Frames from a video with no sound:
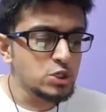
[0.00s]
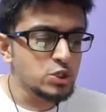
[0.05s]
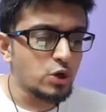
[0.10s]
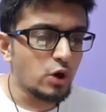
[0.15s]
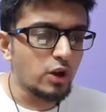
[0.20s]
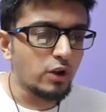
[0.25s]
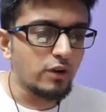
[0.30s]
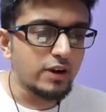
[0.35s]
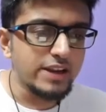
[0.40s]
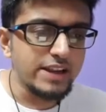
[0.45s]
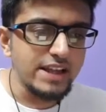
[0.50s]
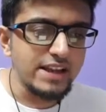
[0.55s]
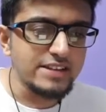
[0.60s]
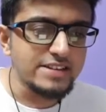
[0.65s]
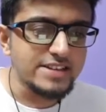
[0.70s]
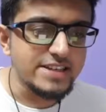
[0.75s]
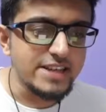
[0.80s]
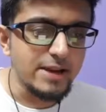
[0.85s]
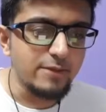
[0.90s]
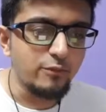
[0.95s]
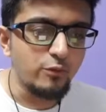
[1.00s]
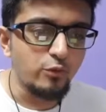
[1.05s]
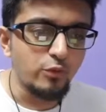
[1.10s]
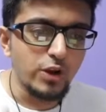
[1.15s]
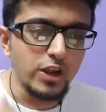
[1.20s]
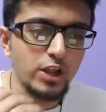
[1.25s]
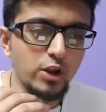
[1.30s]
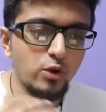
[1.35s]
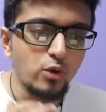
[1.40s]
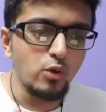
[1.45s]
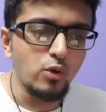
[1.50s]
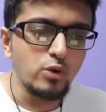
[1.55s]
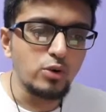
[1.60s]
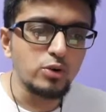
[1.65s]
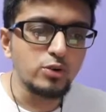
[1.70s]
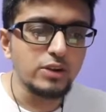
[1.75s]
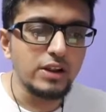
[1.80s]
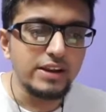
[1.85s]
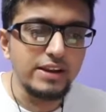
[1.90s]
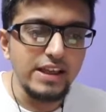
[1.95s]
So on our next step, we will
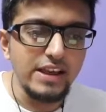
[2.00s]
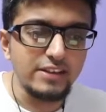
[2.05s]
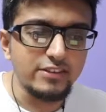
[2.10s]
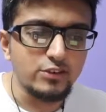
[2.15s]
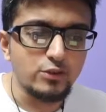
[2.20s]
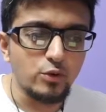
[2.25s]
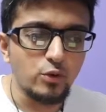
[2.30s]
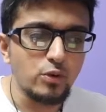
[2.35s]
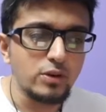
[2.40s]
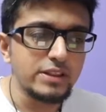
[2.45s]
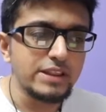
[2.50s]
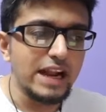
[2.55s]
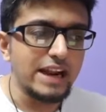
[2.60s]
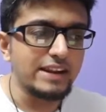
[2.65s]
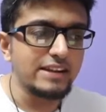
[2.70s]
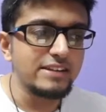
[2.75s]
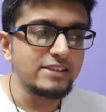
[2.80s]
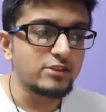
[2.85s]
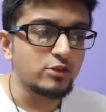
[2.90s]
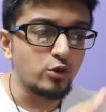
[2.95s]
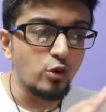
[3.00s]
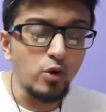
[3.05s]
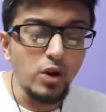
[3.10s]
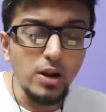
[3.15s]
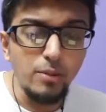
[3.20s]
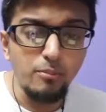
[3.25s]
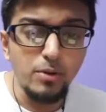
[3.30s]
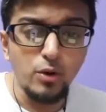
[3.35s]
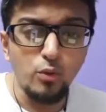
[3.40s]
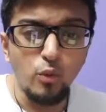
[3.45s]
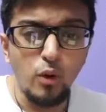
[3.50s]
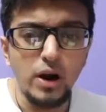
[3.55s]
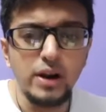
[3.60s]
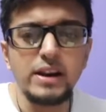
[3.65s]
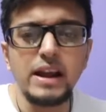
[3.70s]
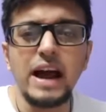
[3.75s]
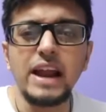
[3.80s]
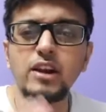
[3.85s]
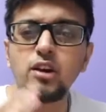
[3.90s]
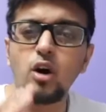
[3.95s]
go to the next row, that is row number
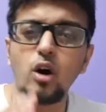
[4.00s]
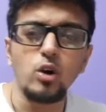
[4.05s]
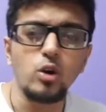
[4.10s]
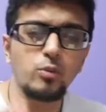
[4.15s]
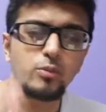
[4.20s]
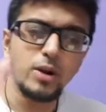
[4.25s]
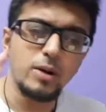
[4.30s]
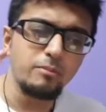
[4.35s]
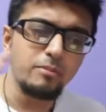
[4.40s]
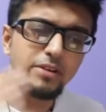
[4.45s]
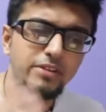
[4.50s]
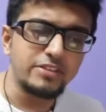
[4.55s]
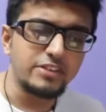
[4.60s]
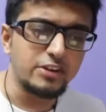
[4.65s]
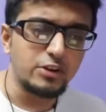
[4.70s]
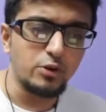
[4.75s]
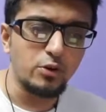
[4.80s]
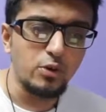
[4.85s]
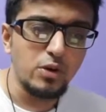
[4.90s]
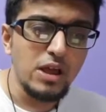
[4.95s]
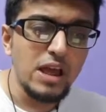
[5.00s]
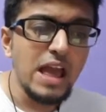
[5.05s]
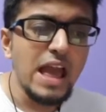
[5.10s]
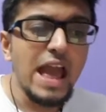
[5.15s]
1 and column number 0.